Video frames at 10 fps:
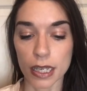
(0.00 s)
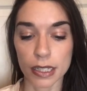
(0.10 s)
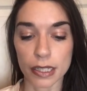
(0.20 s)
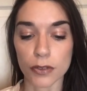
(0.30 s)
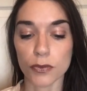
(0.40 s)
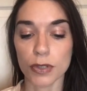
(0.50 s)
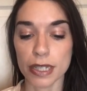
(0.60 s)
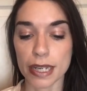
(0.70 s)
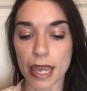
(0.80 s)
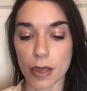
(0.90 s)
click
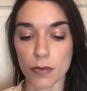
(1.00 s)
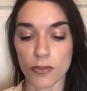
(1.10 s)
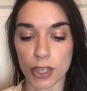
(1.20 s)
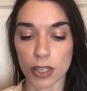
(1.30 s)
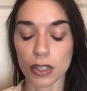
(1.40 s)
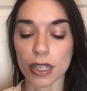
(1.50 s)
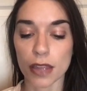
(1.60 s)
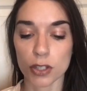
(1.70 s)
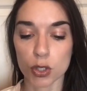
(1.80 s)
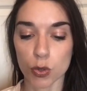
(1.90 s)
Rename Field
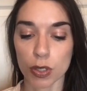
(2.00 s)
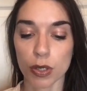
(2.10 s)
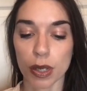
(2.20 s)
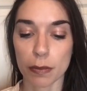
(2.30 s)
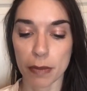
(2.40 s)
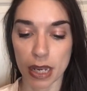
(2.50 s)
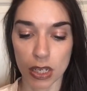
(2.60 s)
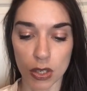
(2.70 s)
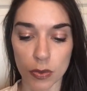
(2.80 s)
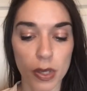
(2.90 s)
on the shortcut
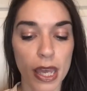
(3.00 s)
menu,